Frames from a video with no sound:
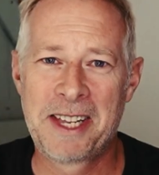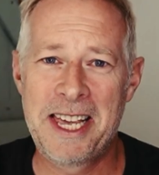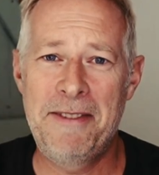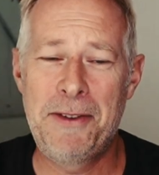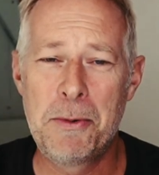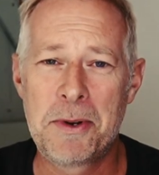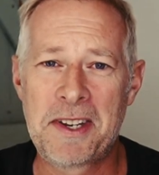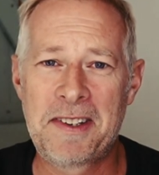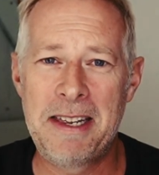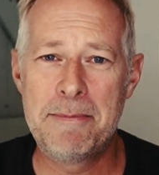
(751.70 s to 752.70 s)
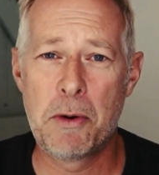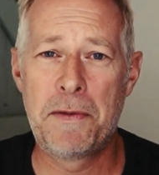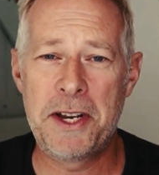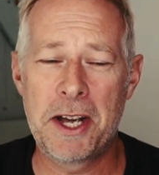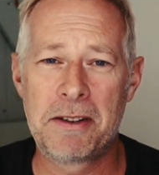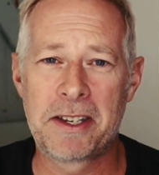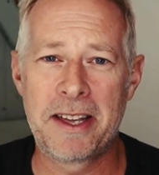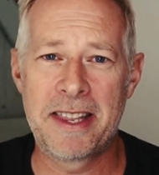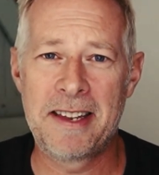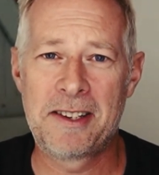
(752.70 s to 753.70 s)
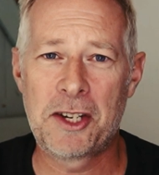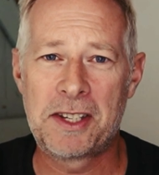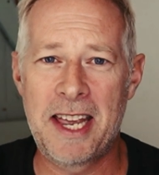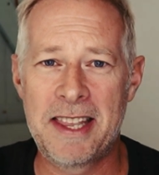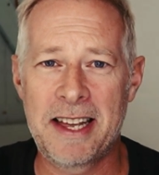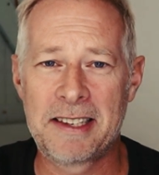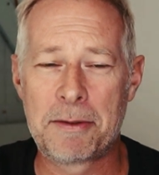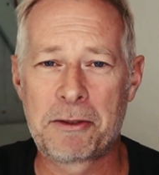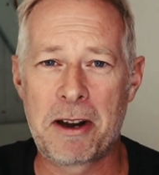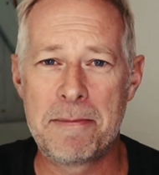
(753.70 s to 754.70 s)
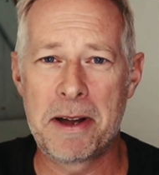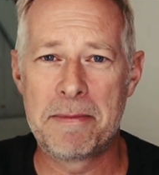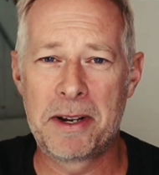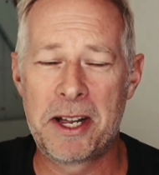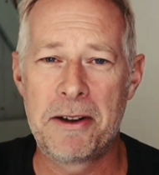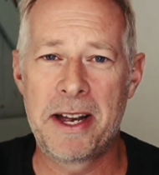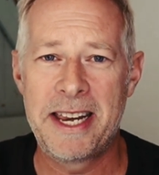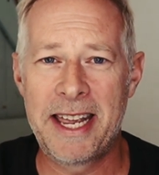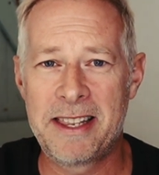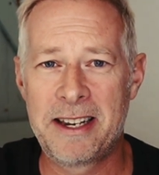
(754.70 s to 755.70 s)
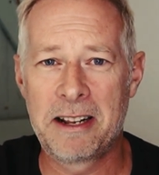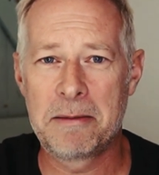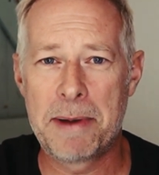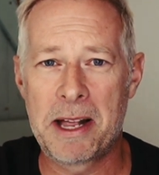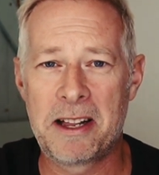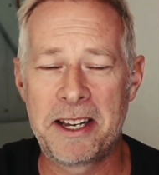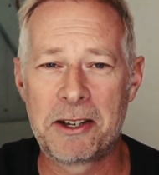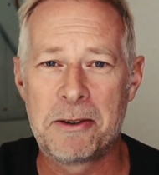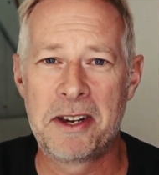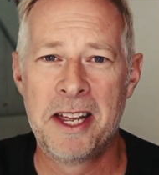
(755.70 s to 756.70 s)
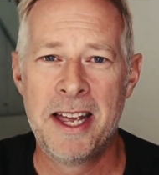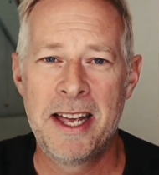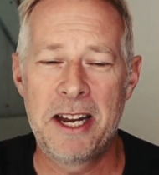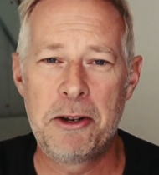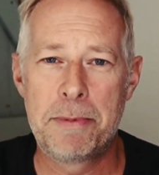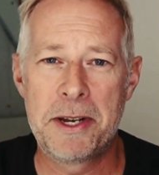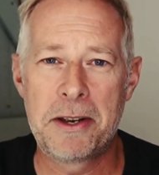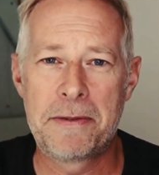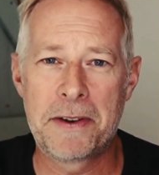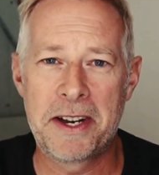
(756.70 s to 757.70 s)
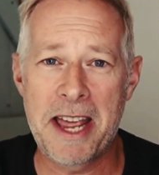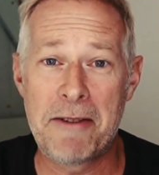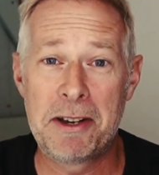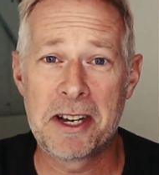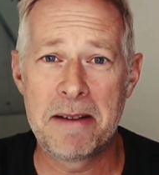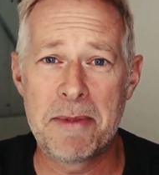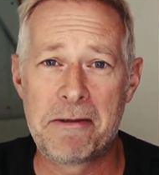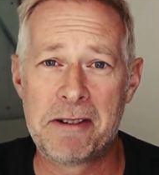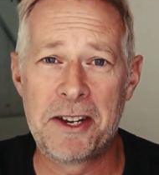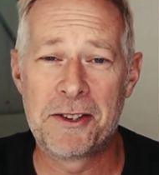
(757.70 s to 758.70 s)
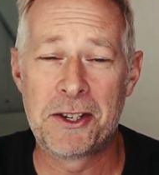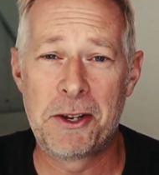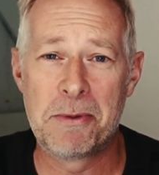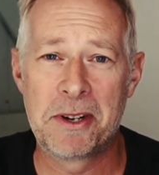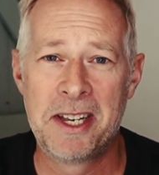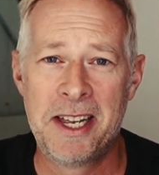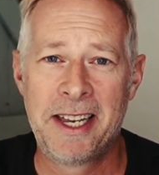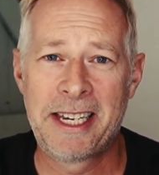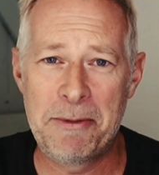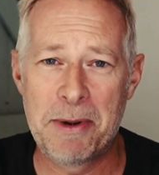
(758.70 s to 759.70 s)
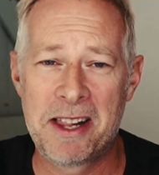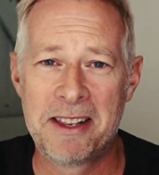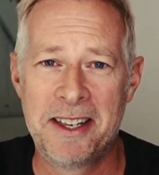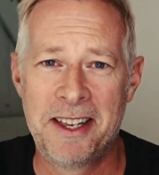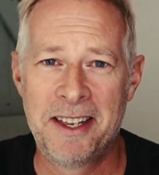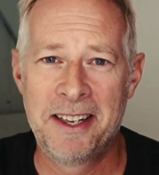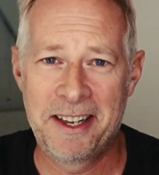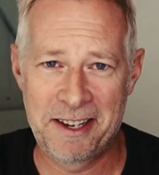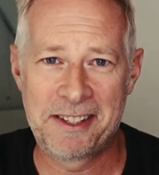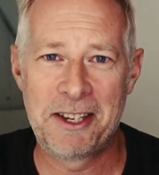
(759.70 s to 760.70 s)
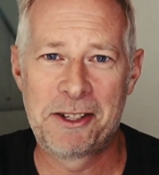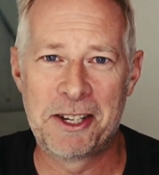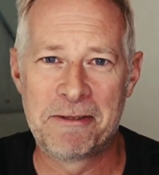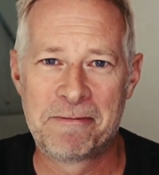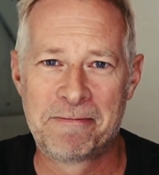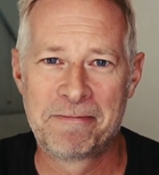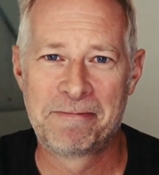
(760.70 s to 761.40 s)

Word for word: If you want to see more videos like this, just hit that subscribe button below and hit the little bell icon and you'll be notified every time I release a new one. Keep well, and I'll see you soon.